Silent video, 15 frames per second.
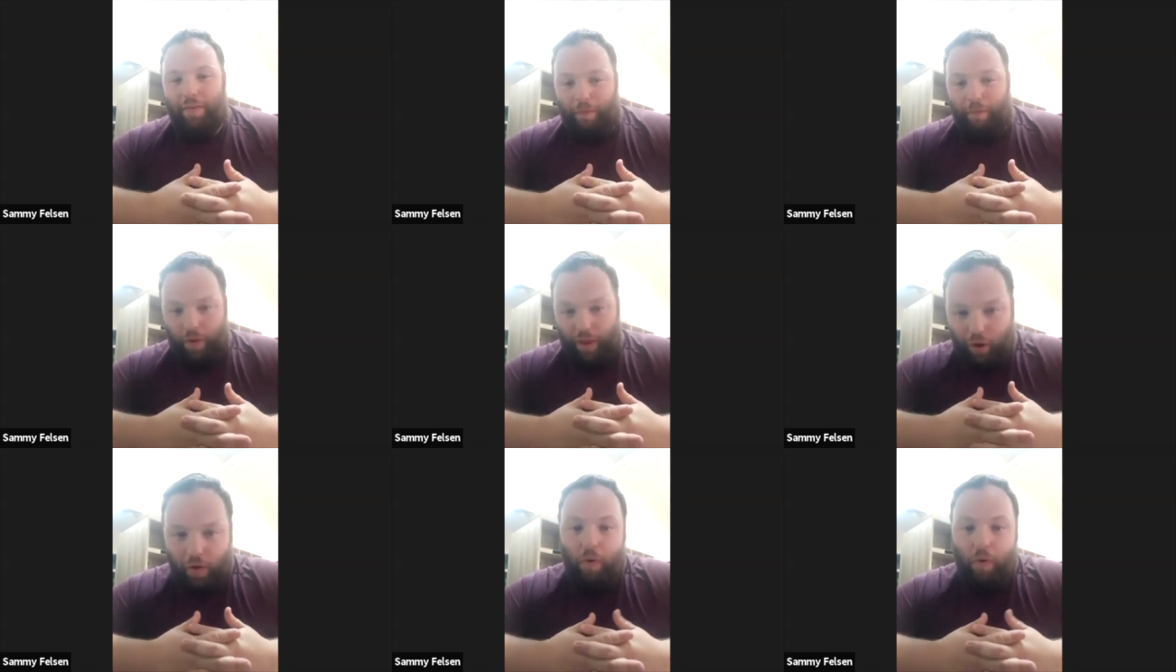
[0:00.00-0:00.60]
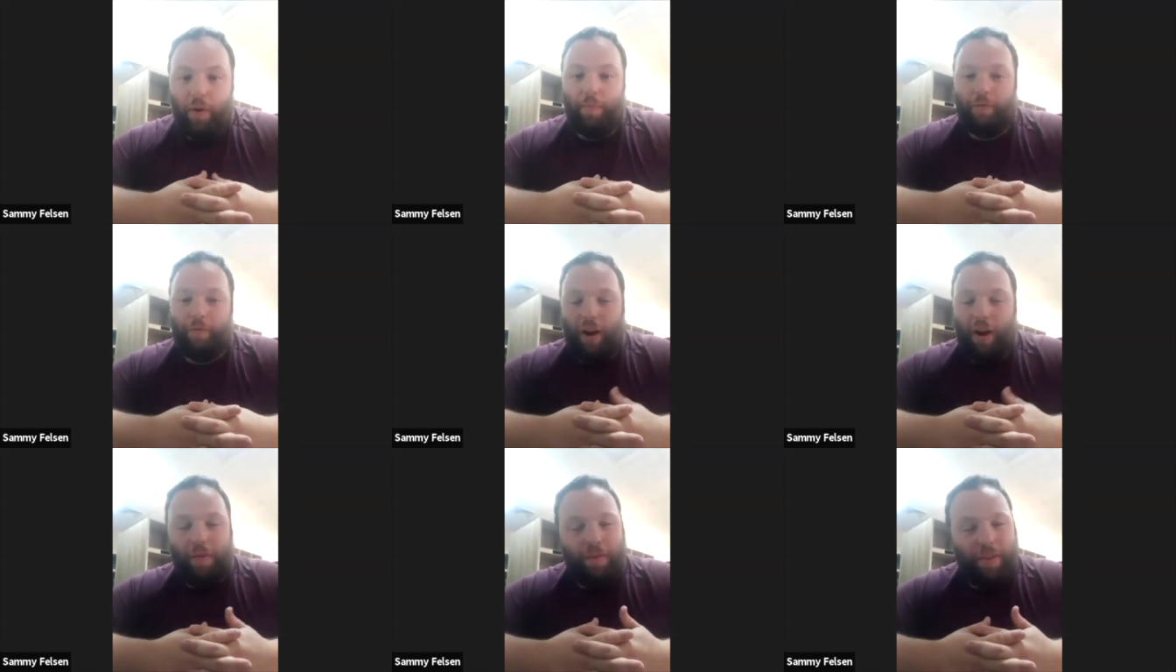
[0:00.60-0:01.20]
for the
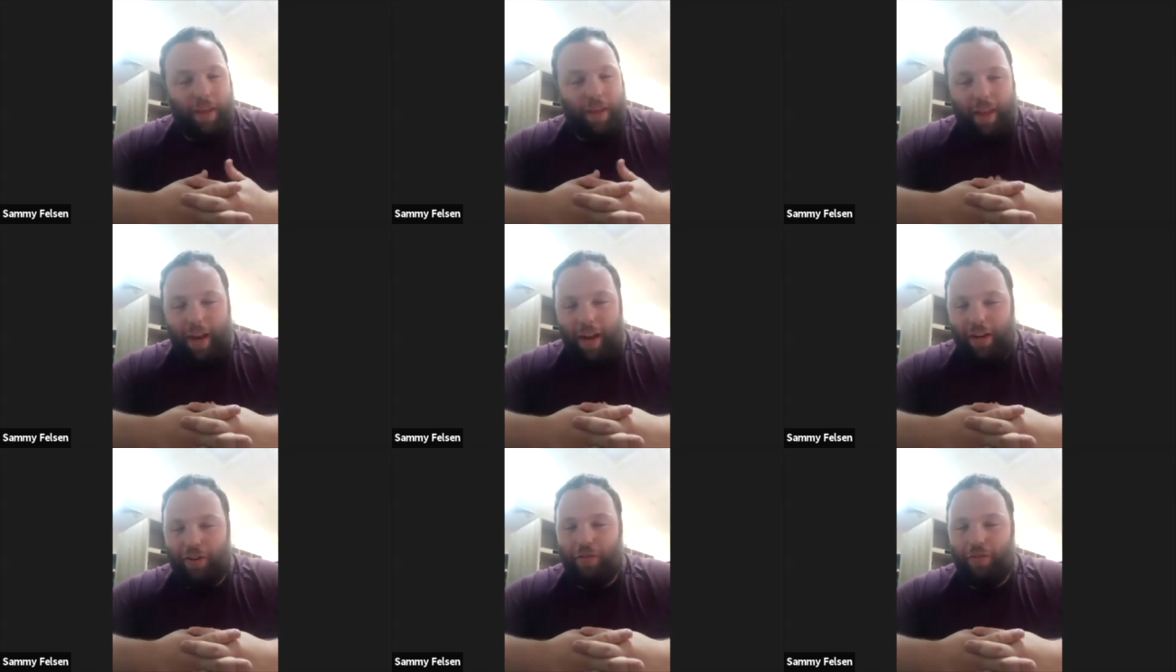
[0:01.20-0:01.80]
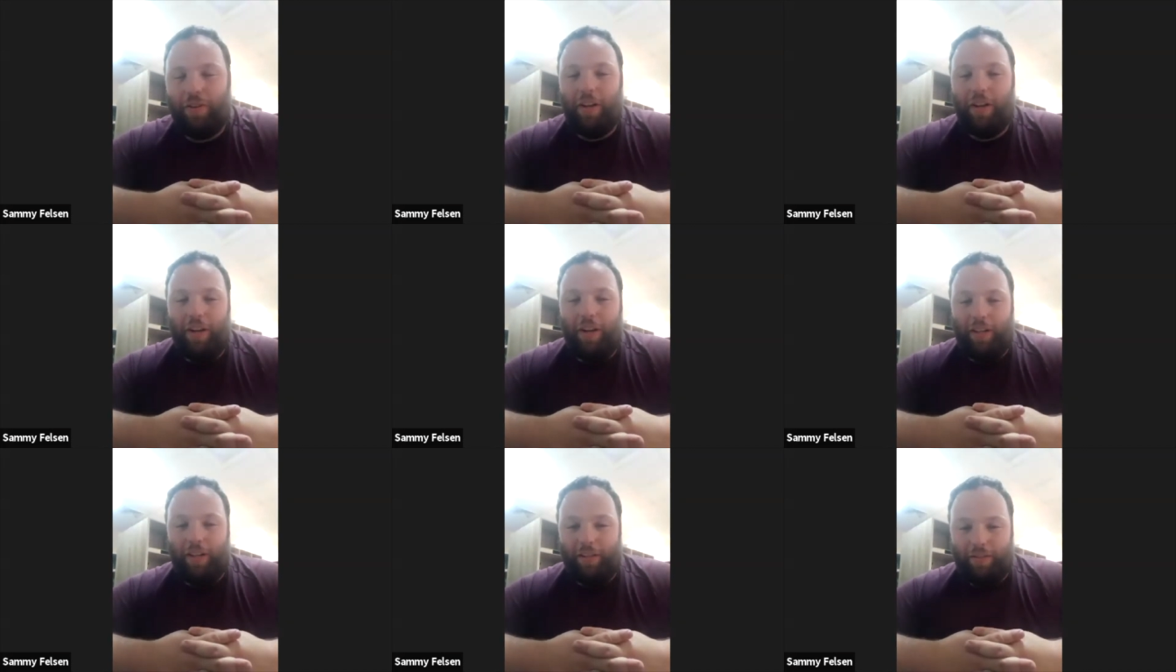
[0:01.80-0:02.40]
uniform, for everything that I
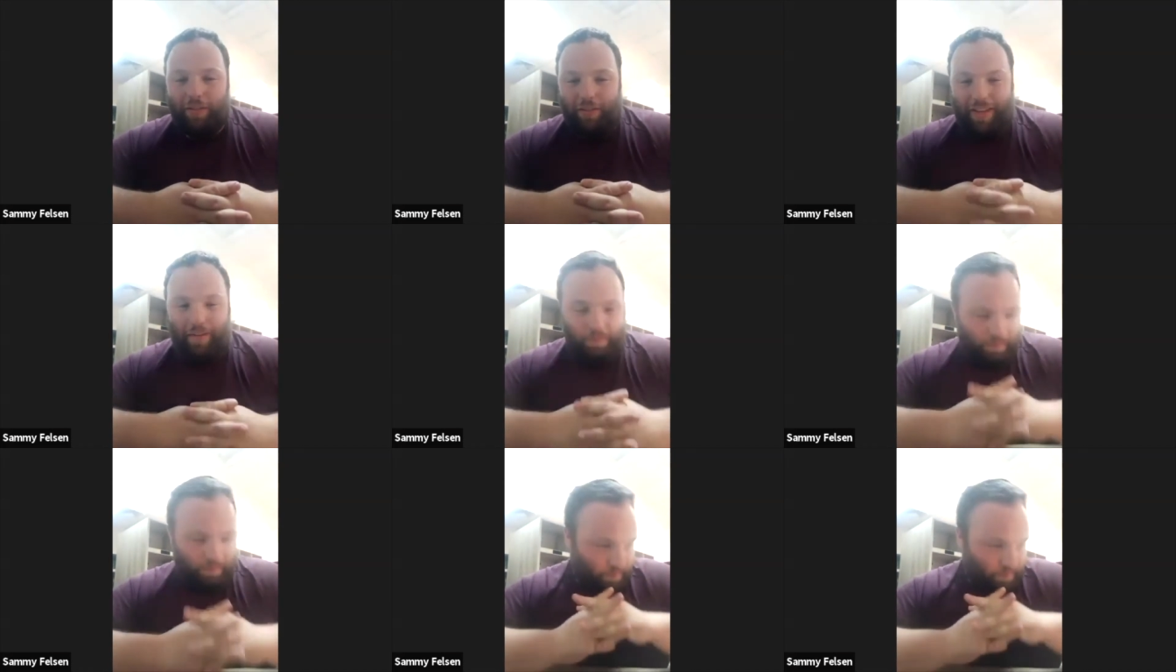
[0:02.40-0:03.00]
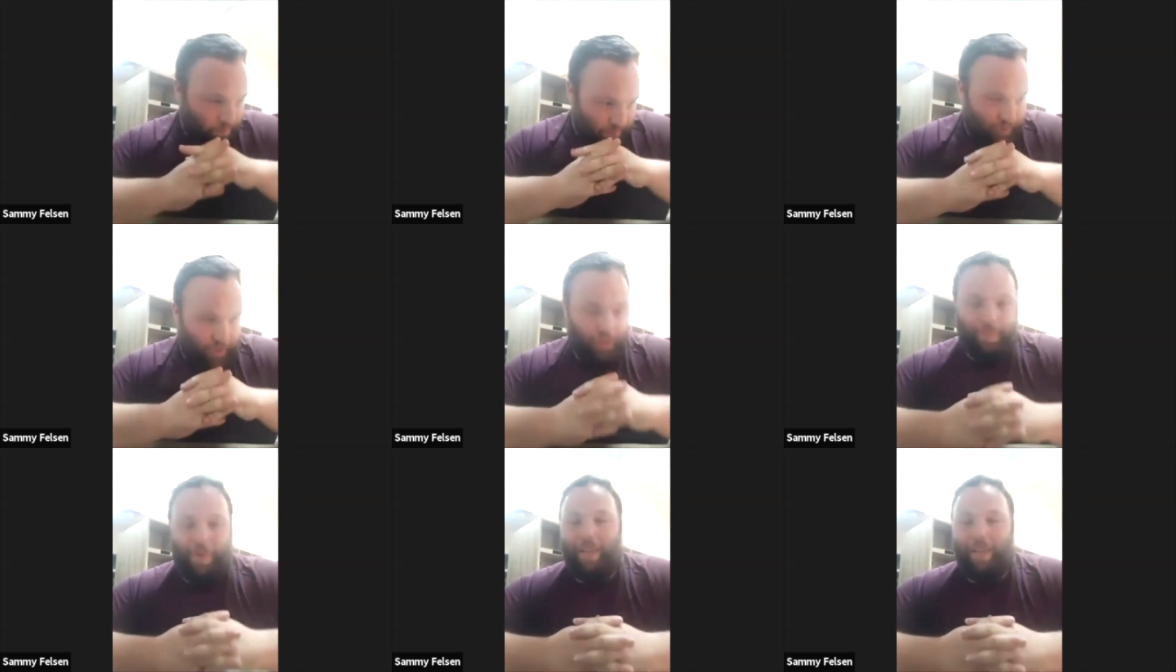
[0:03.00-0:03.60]
do to,
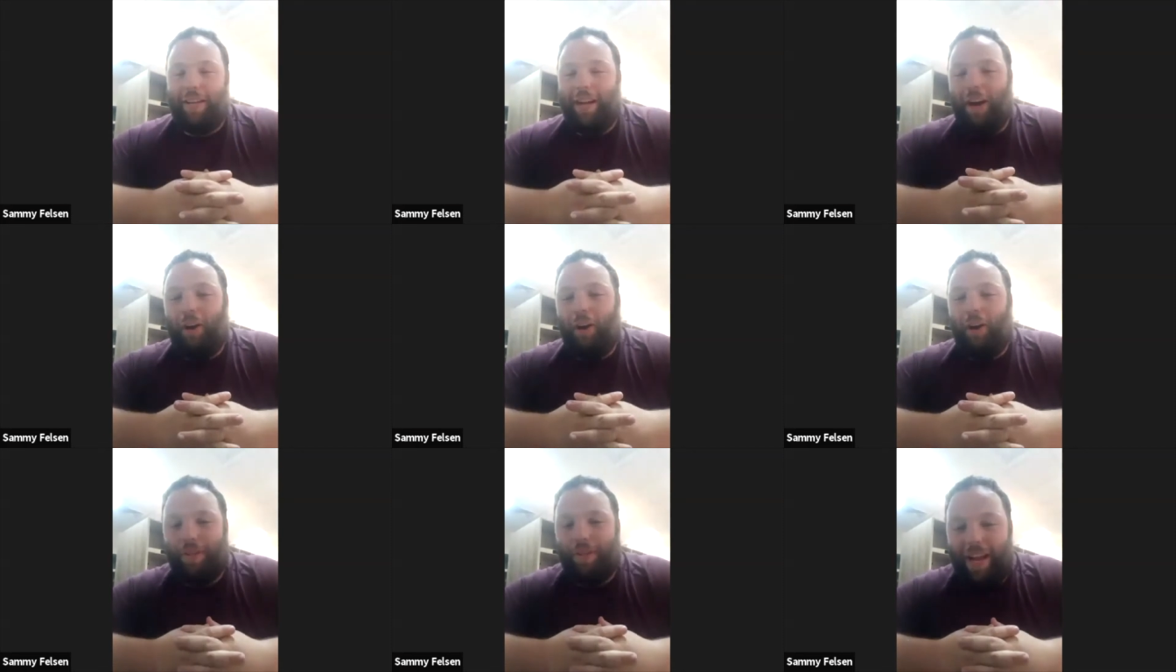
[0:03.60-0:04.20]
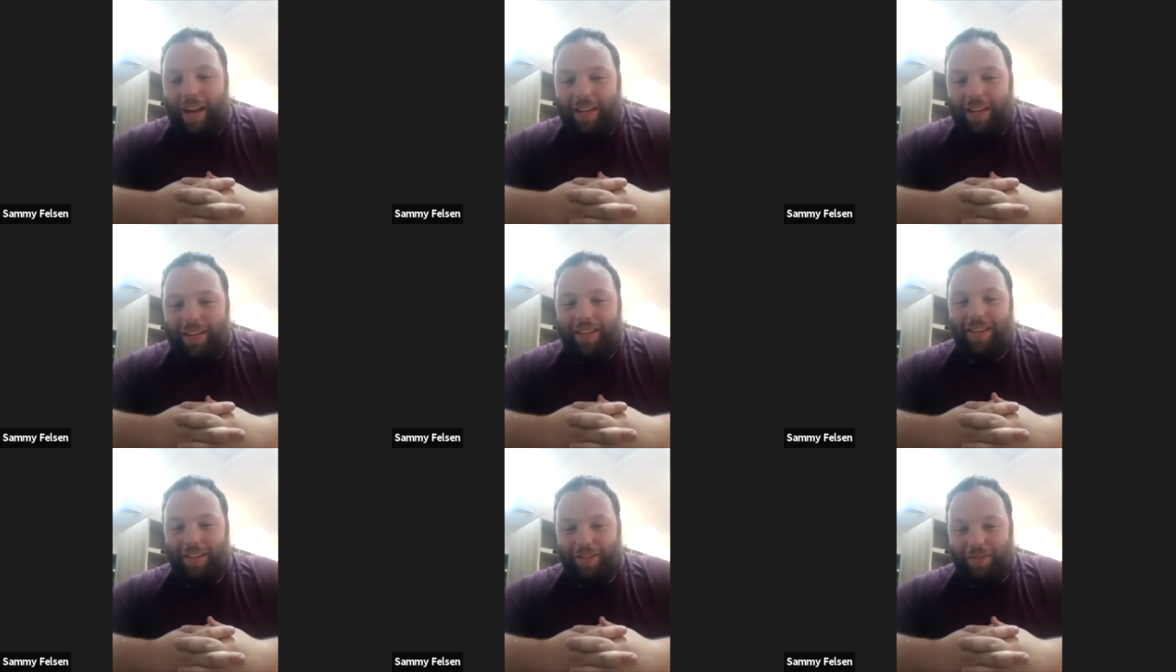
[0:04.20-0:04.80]
excuse me, to help protect
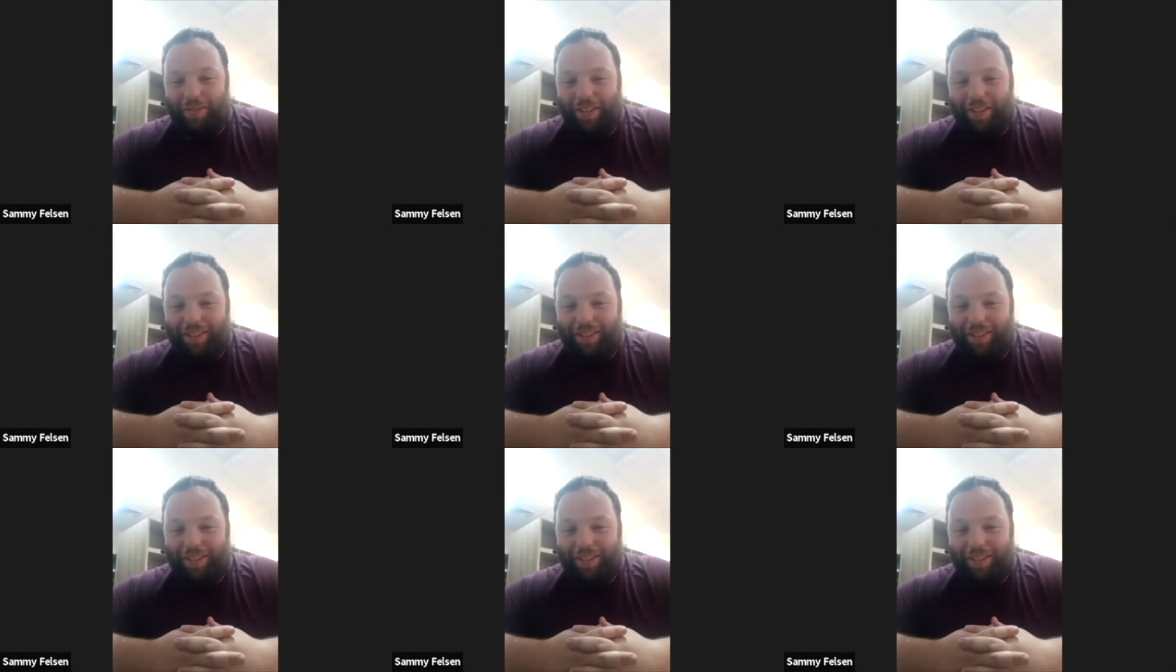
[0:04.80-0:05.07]
Israel.